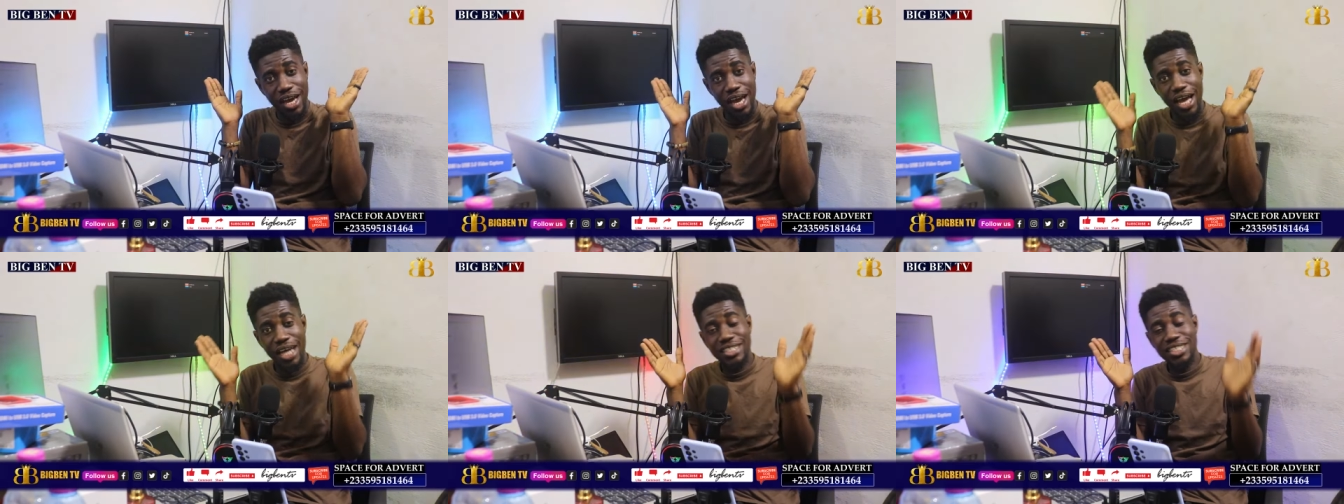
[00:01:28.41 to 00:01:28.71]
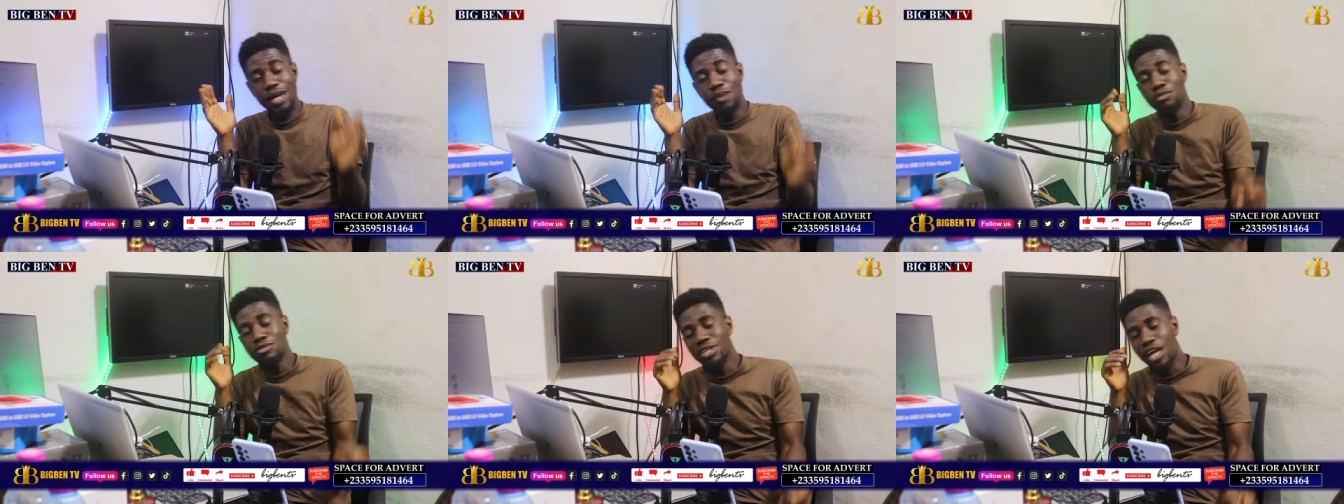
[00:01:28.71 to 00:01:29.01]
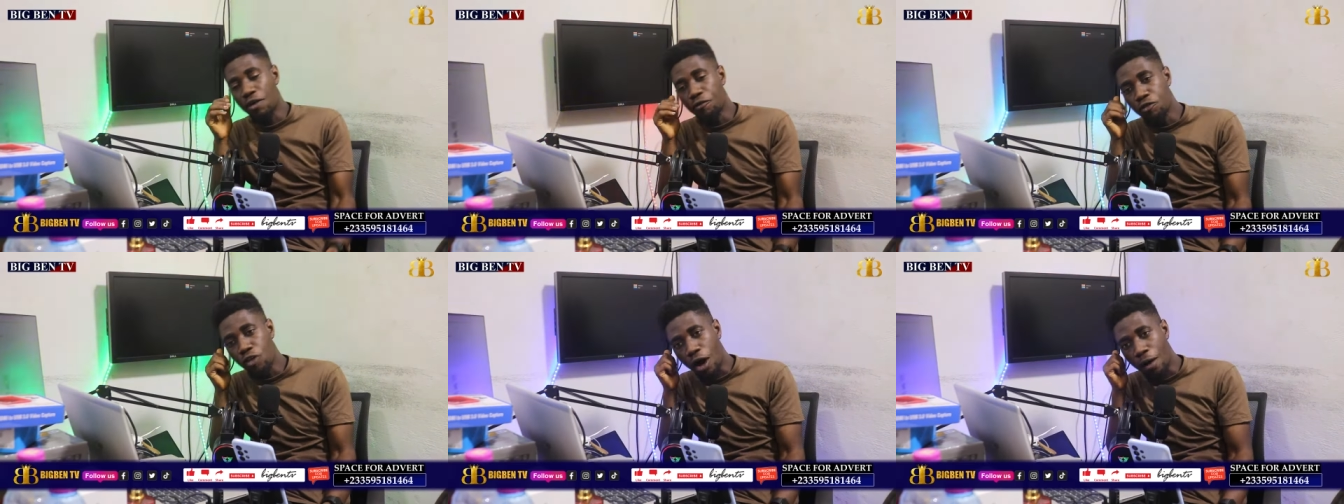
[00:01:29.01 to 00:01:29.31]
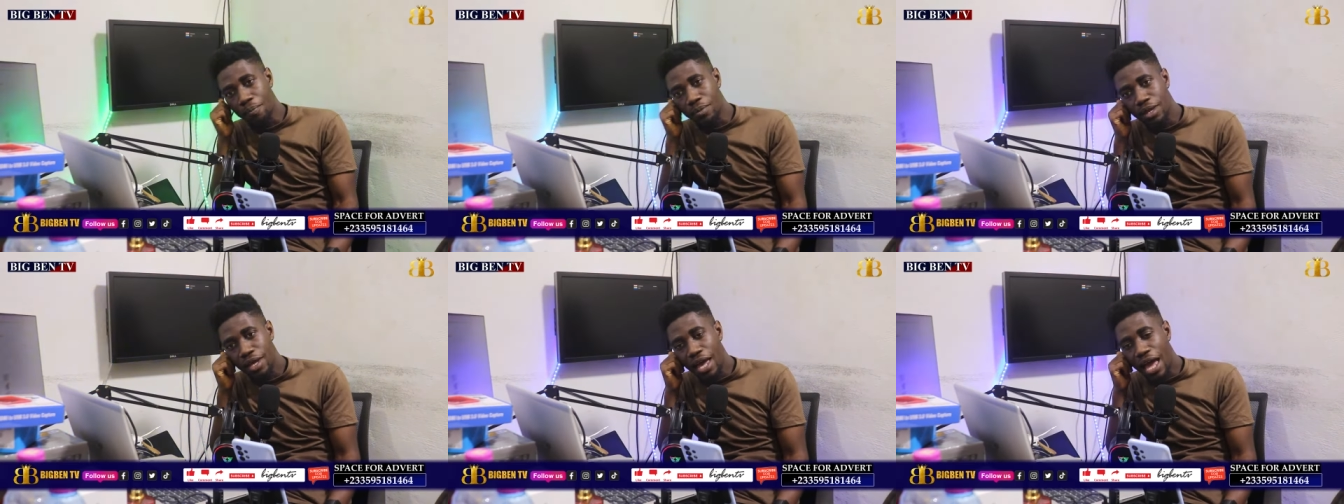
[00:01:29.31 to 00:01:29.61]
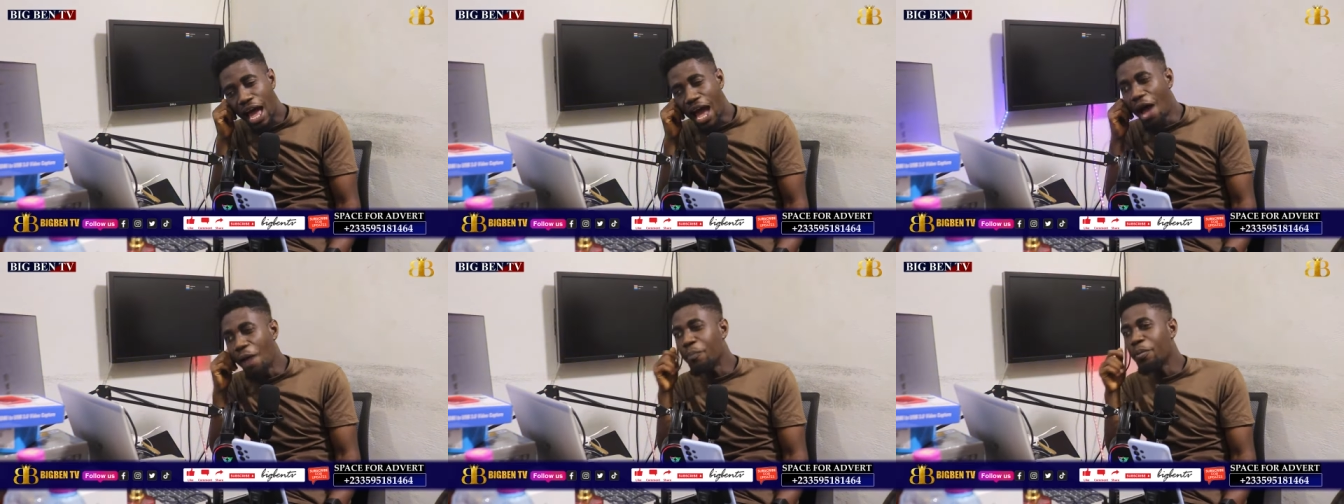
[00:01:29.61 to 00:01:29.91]
It was your fault.
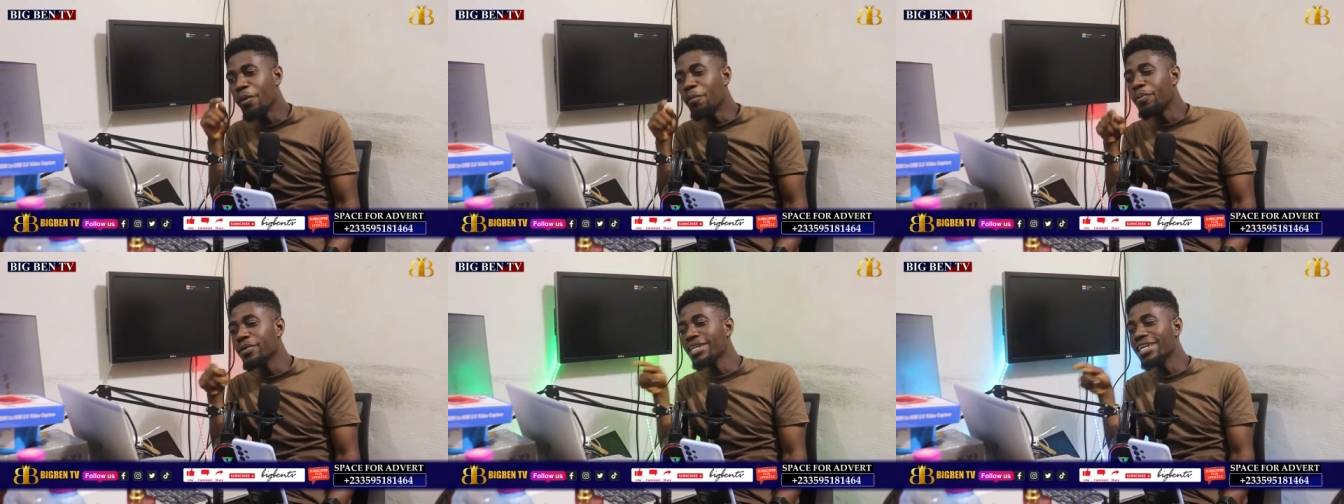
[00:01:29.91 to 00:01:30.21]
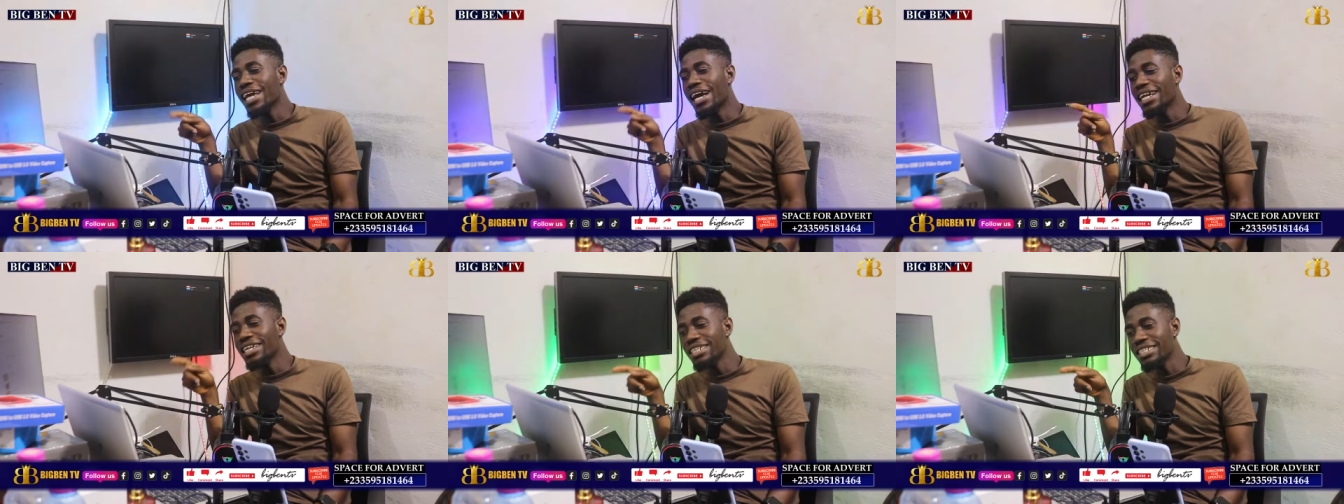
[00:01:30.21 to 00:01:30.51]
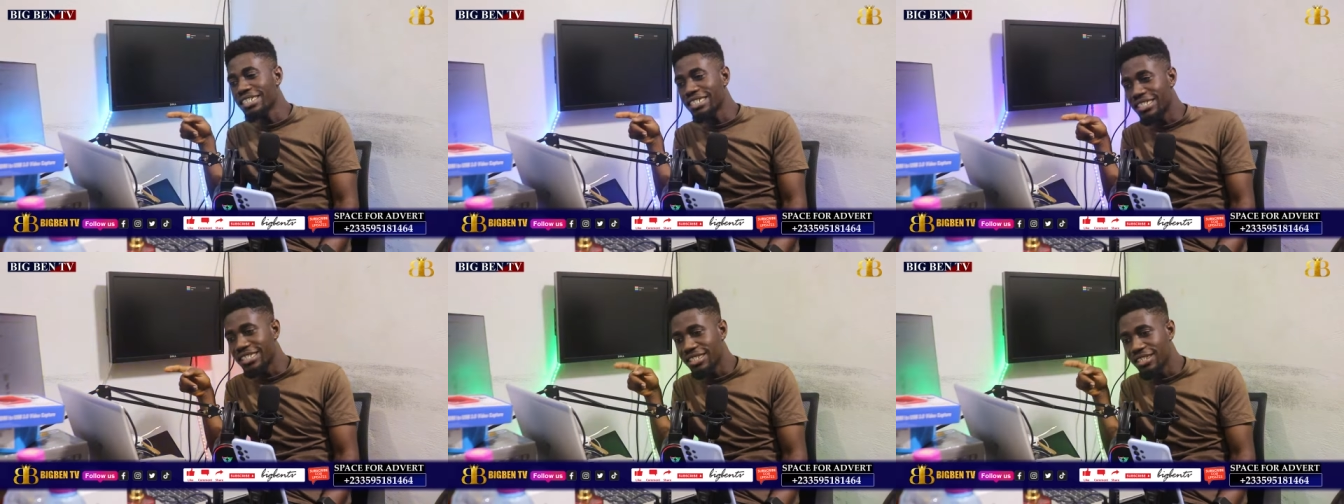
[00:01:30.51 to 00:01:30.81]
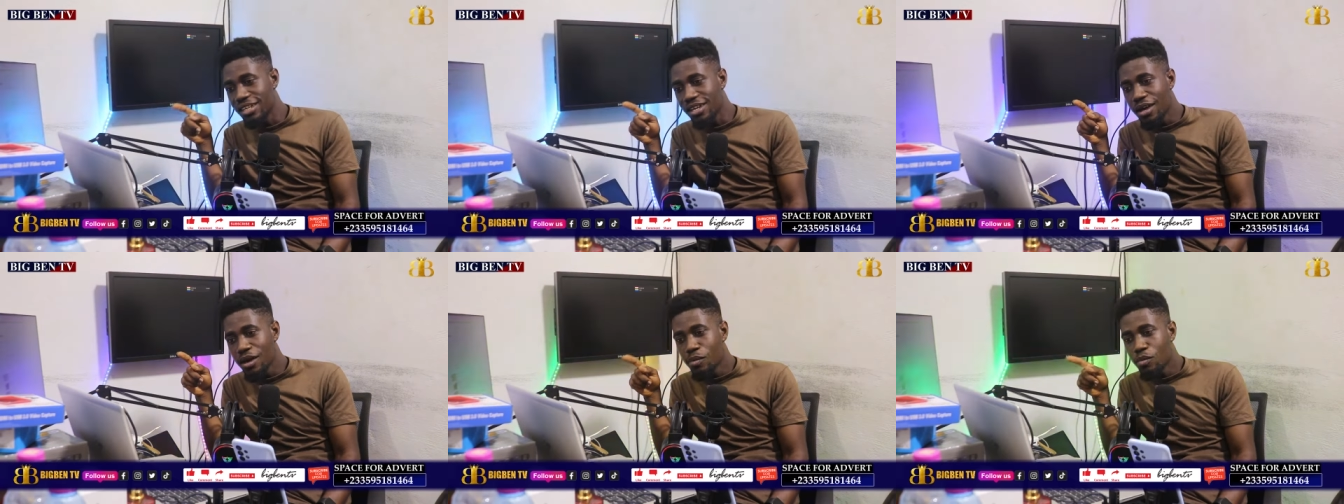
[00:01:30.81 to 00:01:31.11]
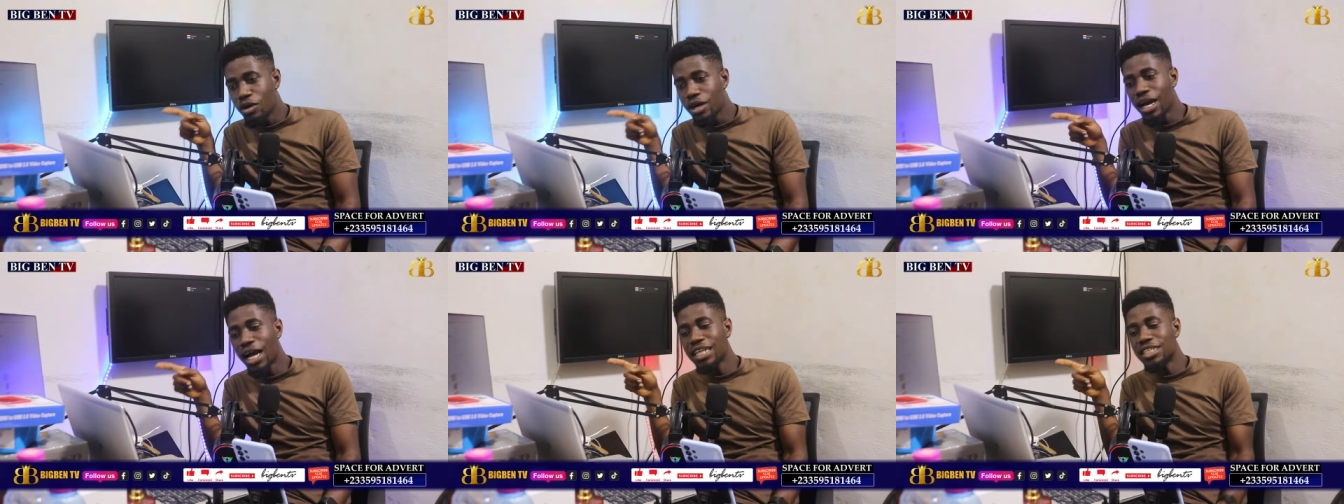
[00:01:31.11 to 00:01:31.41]
Every penny and this.
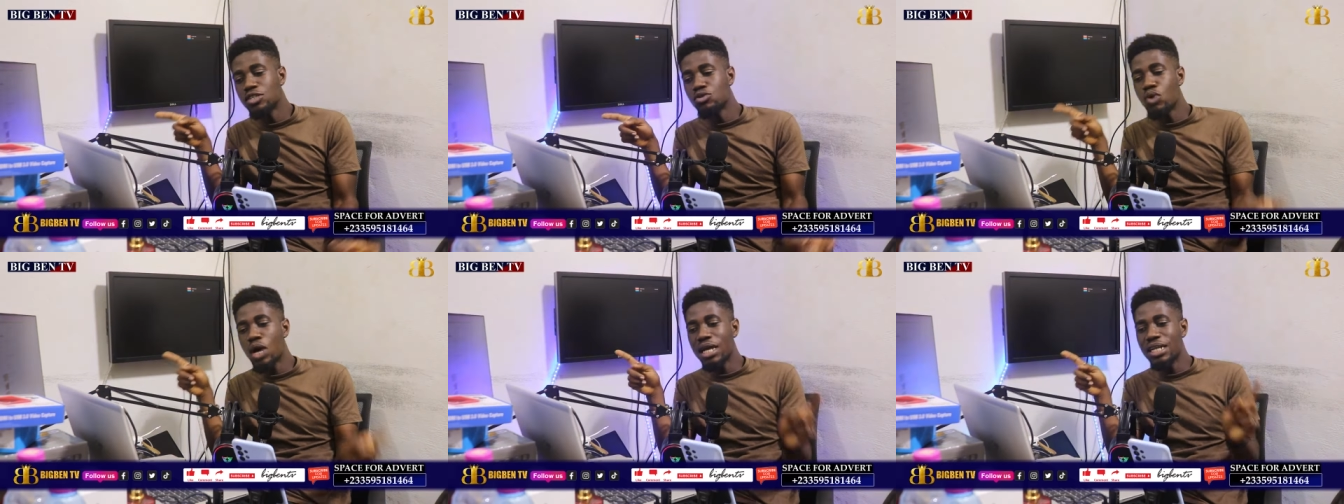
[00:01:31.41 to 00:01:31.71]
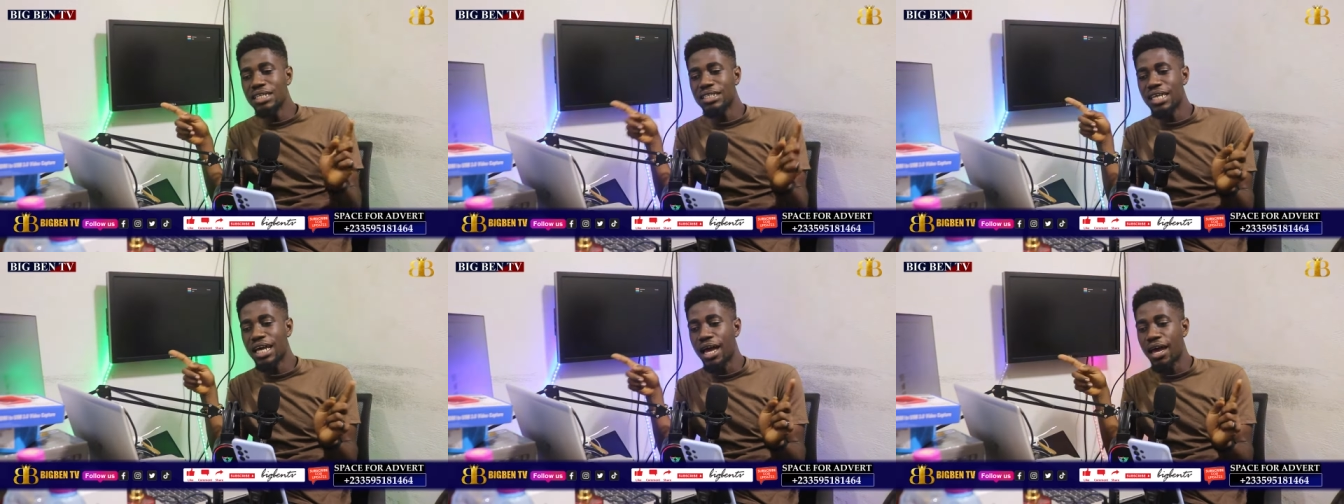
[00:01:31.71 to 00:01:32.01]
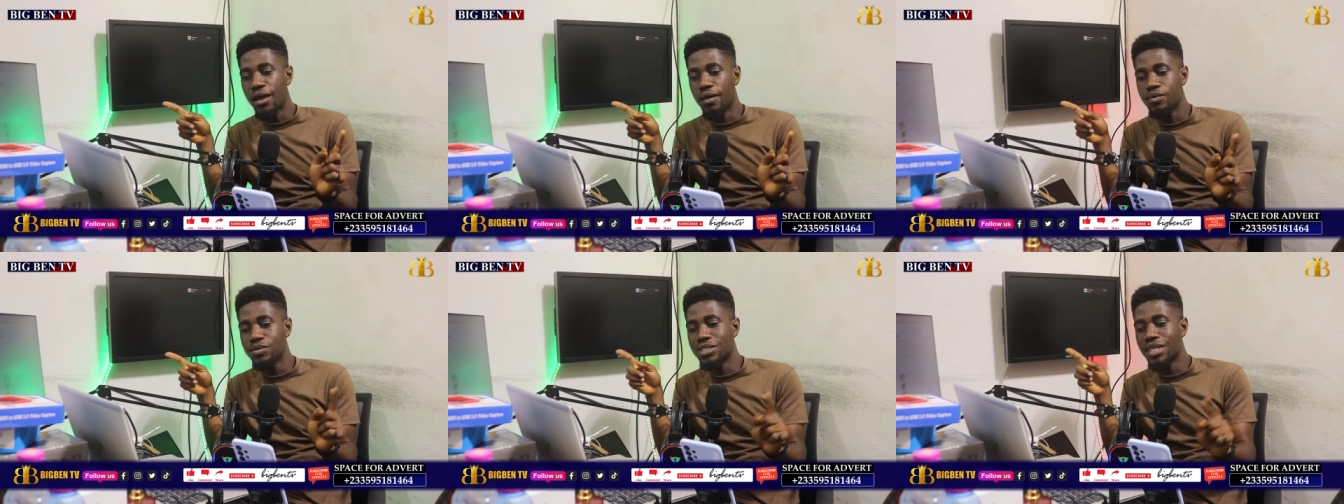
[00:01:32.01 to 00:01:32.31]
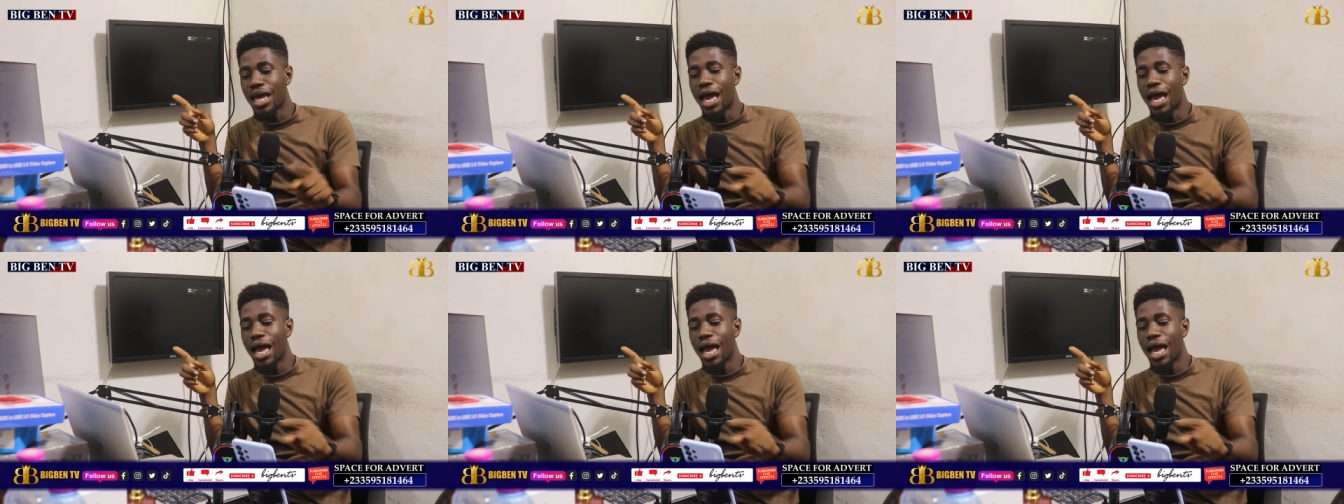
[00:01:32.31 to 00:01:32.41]
Mungati ready, sir.